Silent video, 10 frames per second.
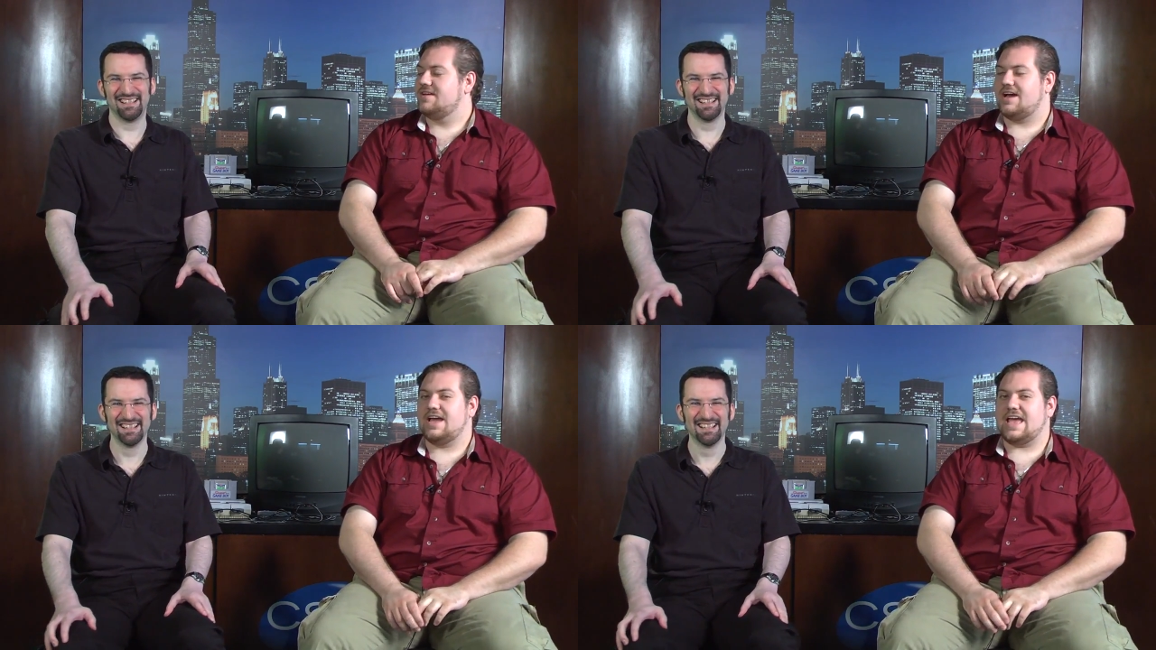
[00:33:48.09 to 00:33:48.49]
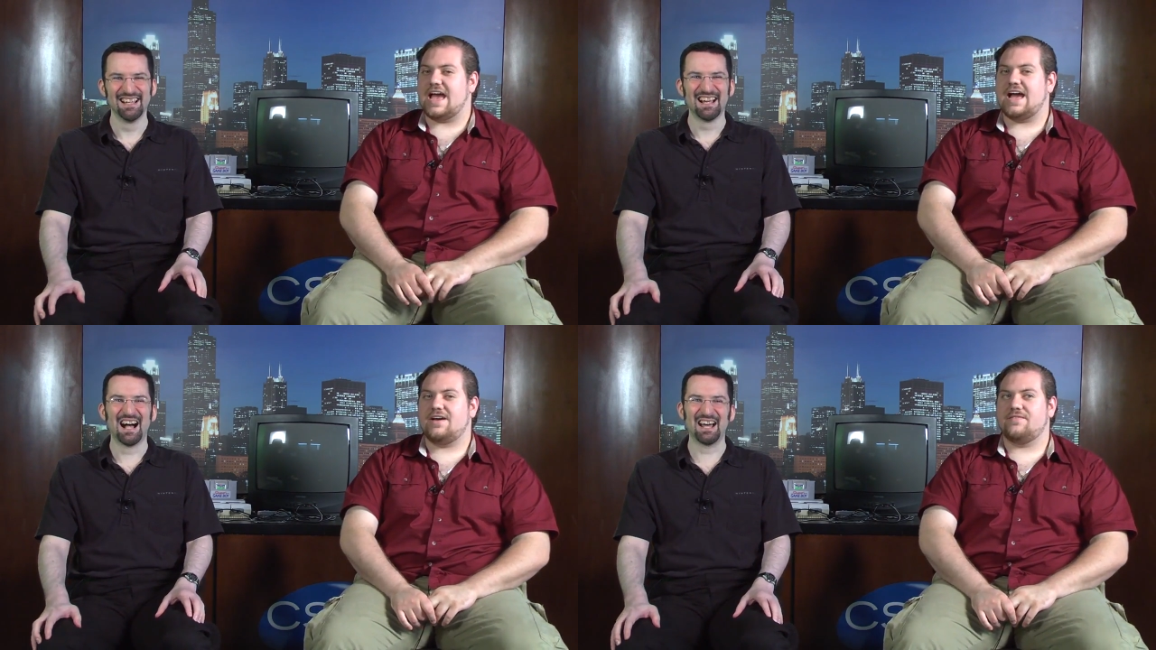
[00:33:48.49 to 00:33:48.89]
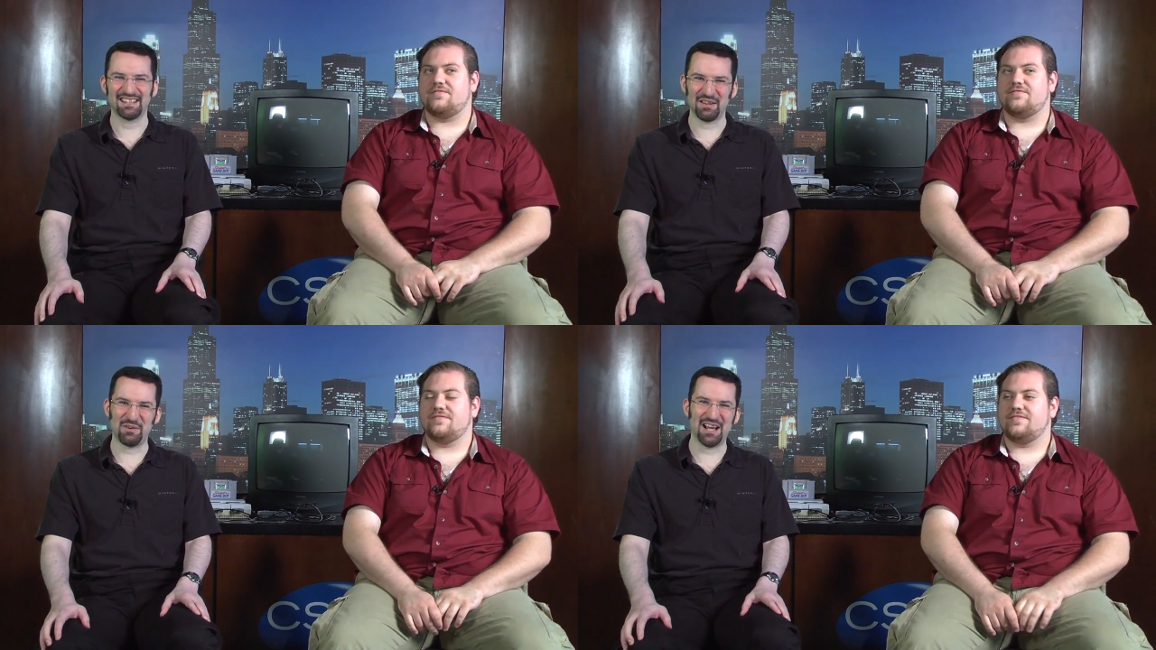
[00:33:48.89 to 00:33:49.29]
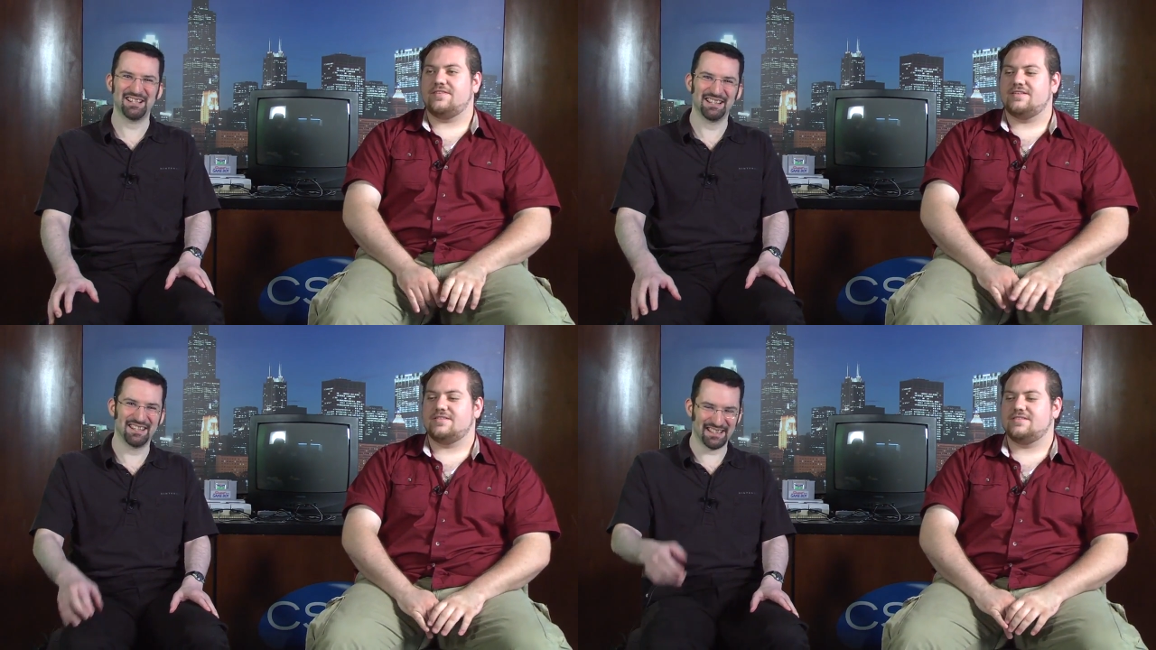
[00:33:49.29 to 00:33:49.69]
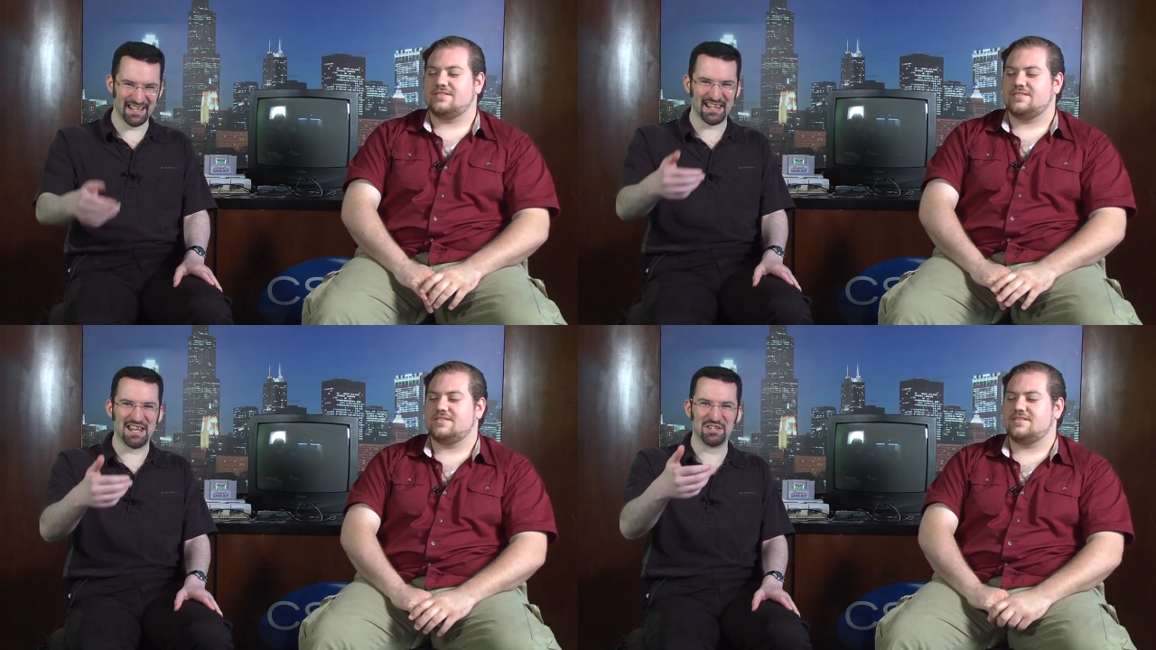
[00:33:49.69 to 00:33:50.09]
Speaker 1: I have. I was like watching this and
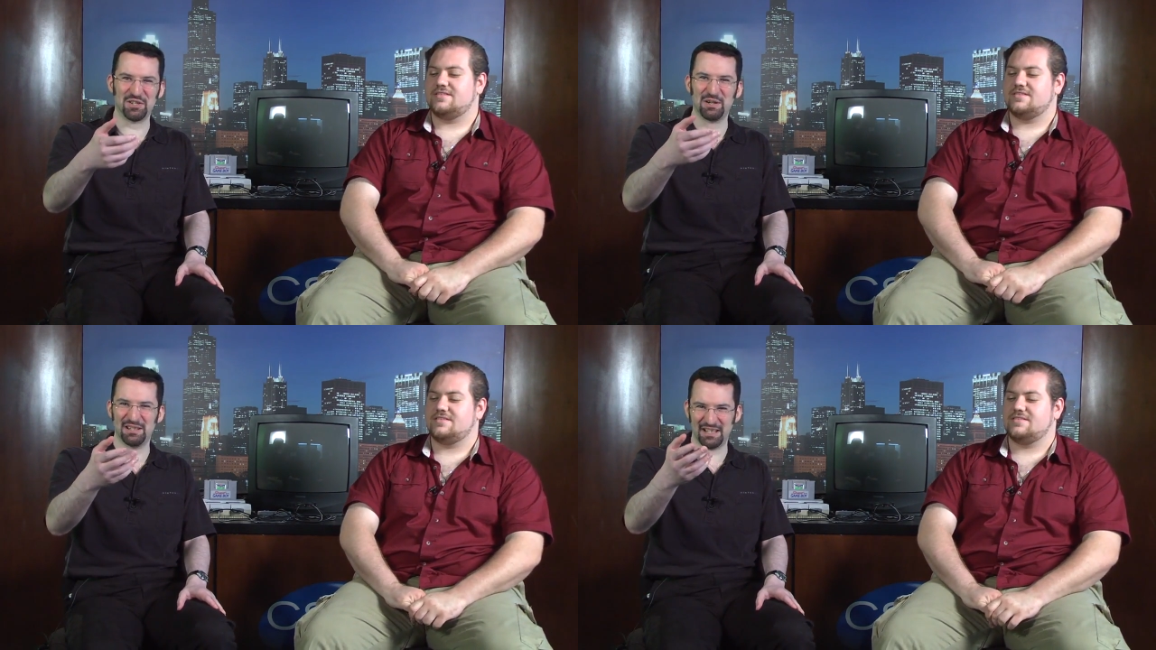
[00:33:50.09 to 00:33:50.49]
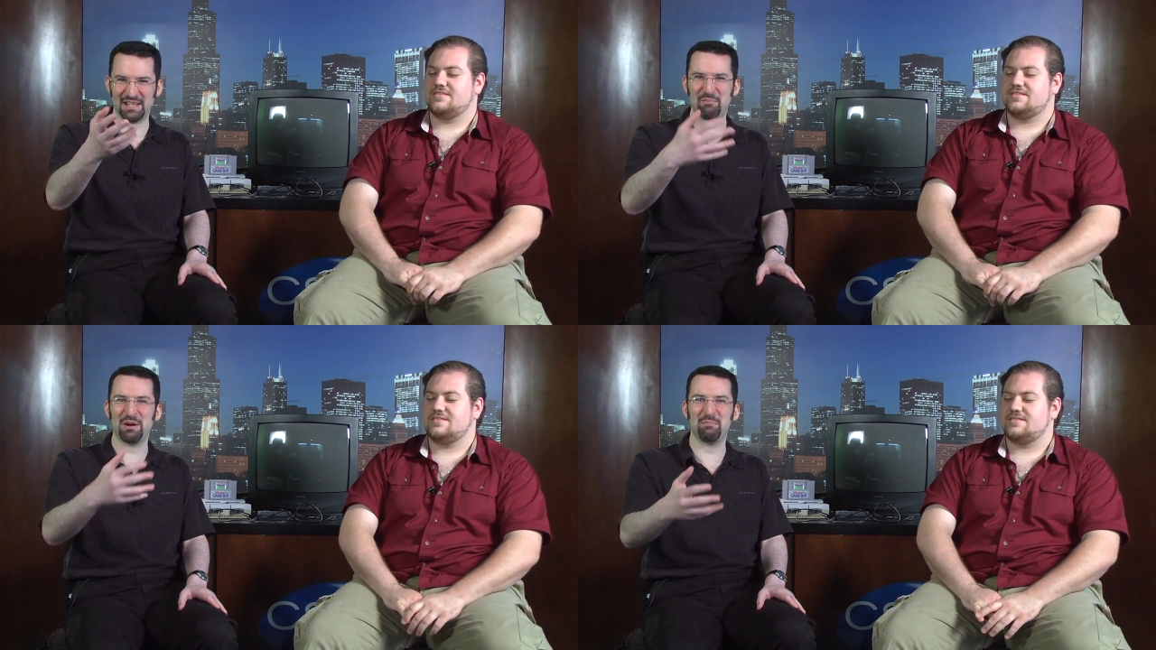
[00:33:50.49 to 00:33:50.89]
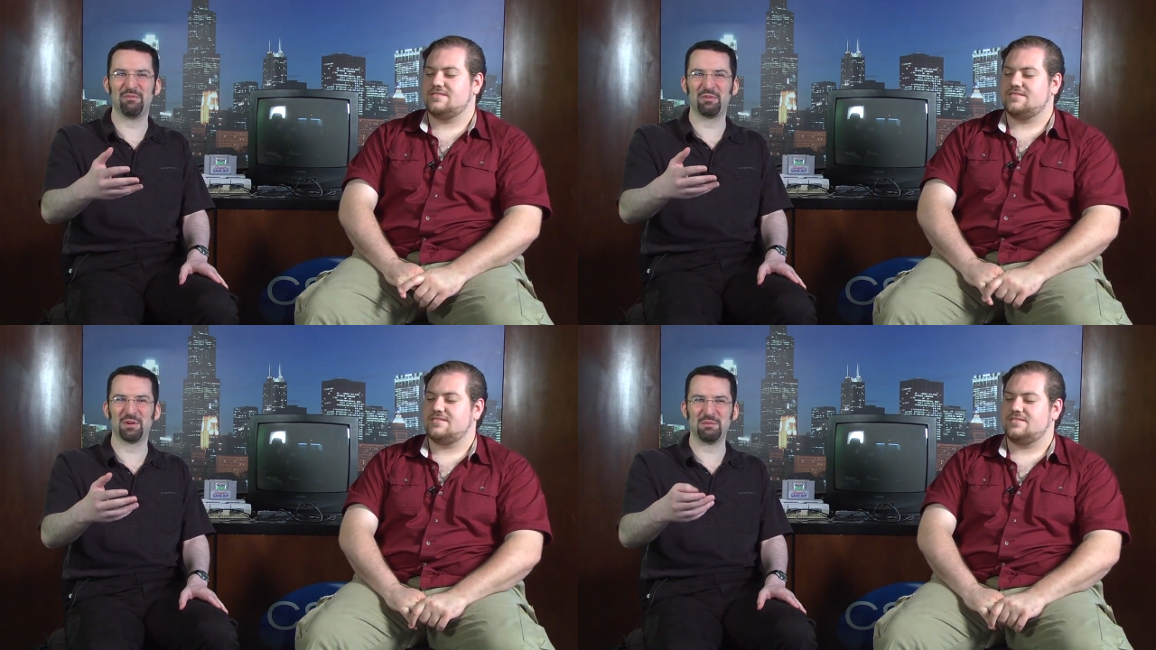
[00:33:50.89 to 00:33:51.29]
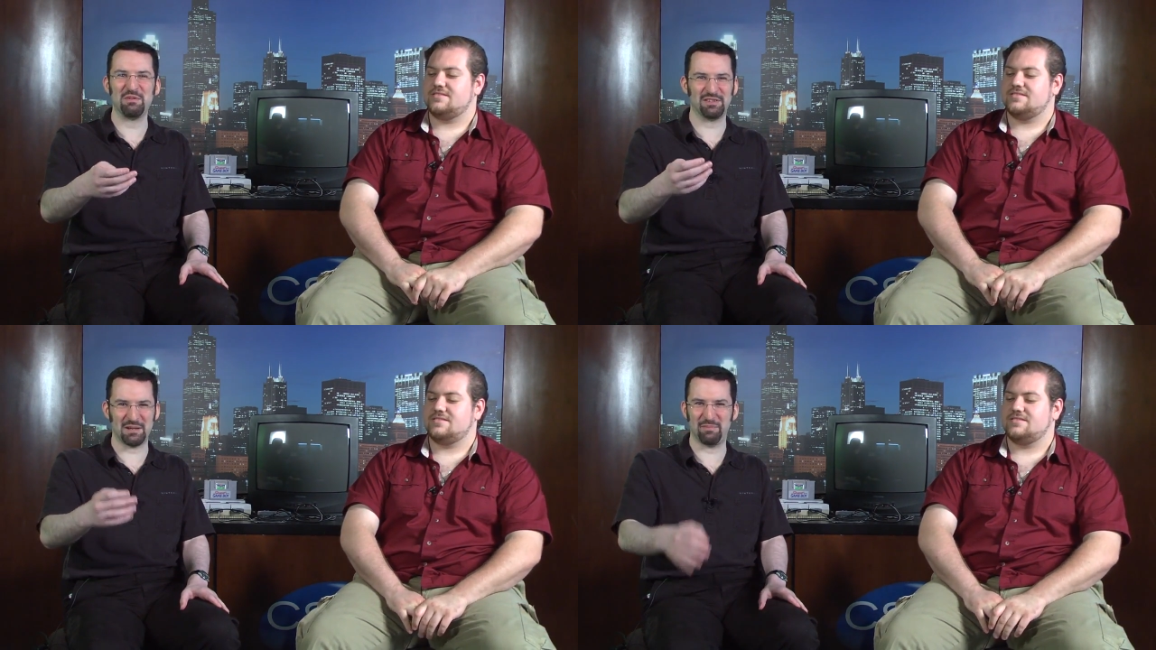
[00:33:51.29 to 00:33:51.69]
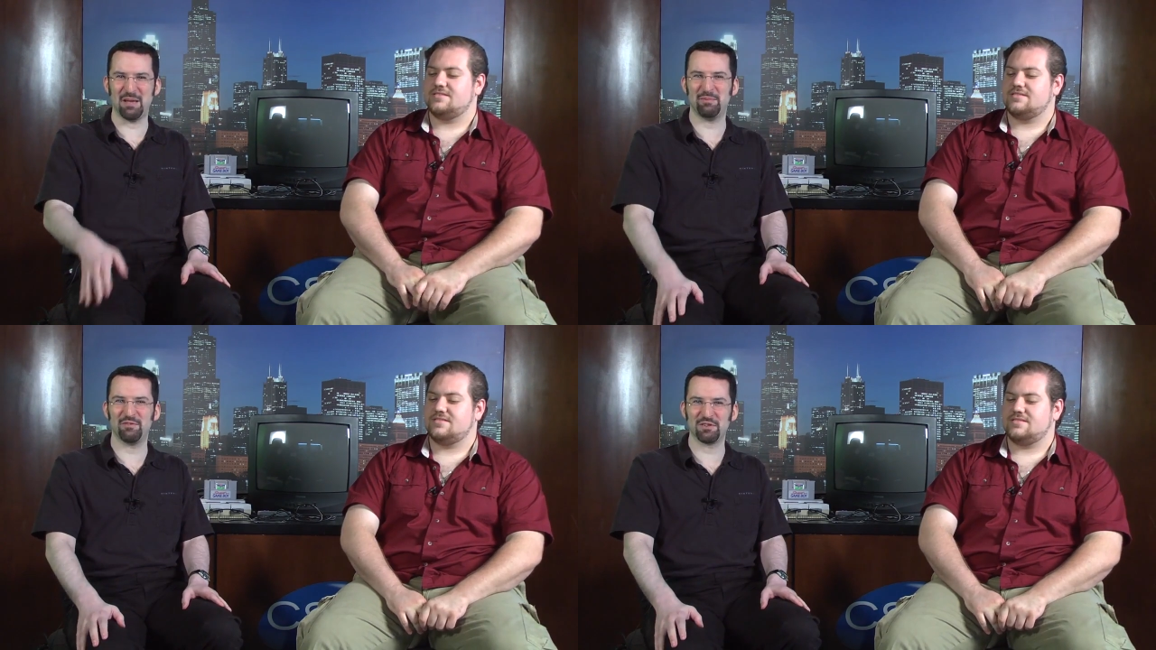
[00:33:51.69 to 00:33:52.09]
like they st- like they put it before the movie, like
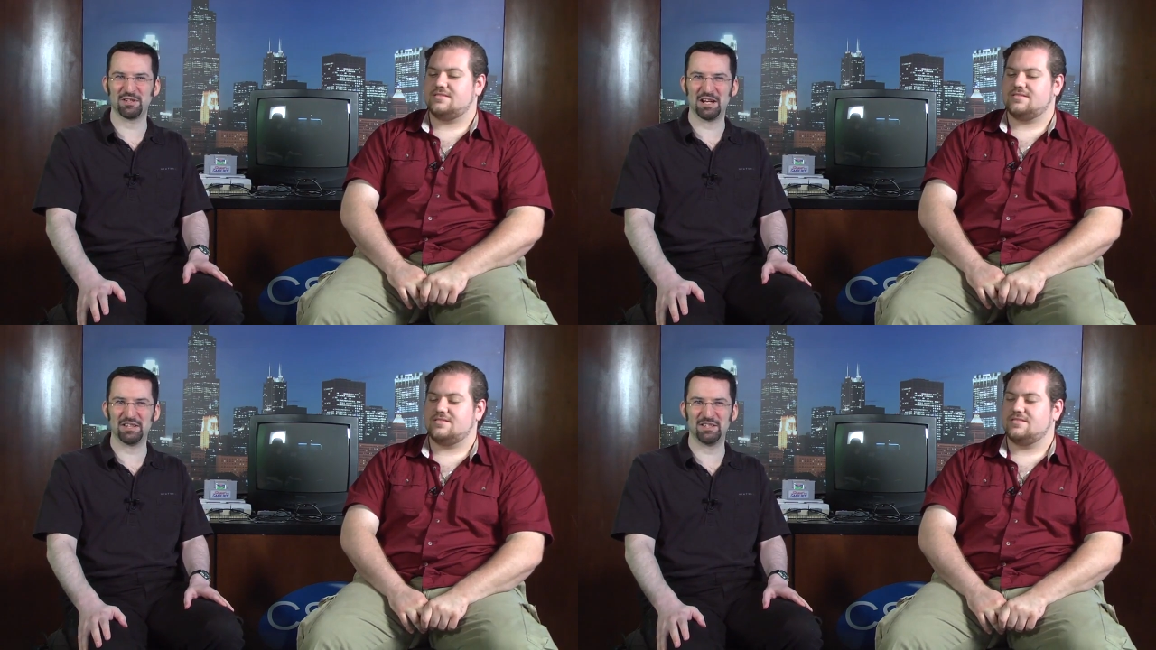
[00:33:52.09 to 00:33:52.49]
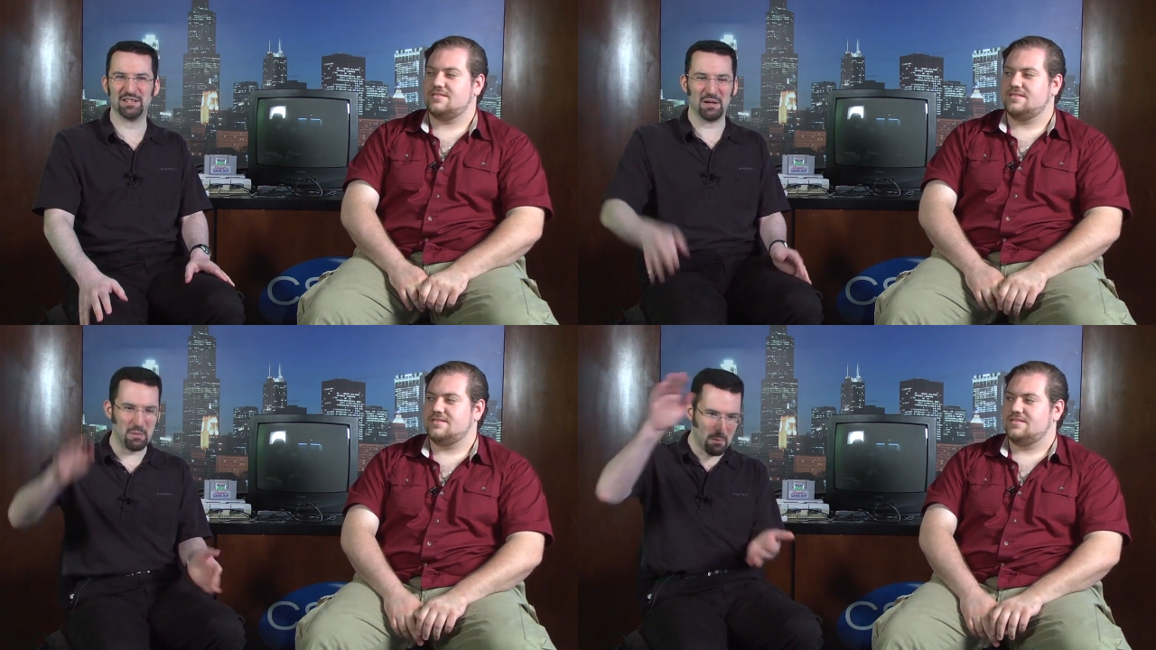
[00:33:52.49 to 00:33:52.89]
Bambi versus Godzilla.